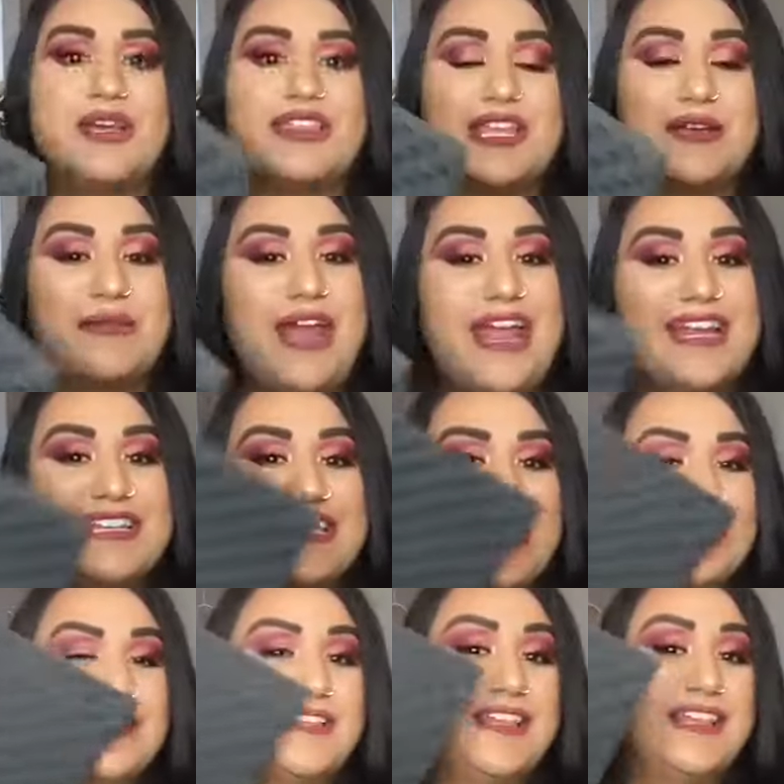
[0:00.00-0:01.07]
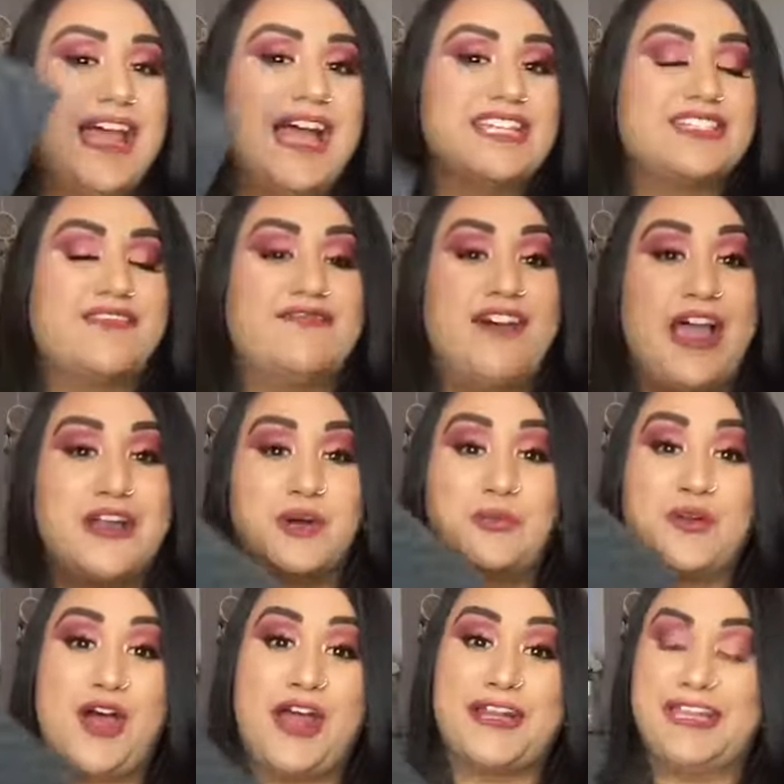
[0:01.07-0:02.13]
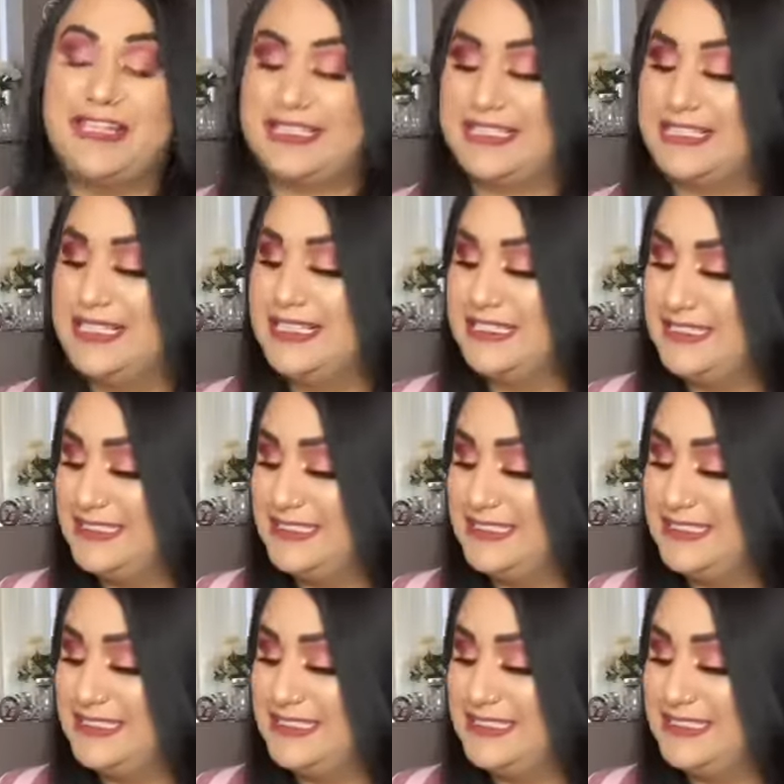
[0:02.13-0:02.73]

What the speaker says: I think we're heading down to the last final products.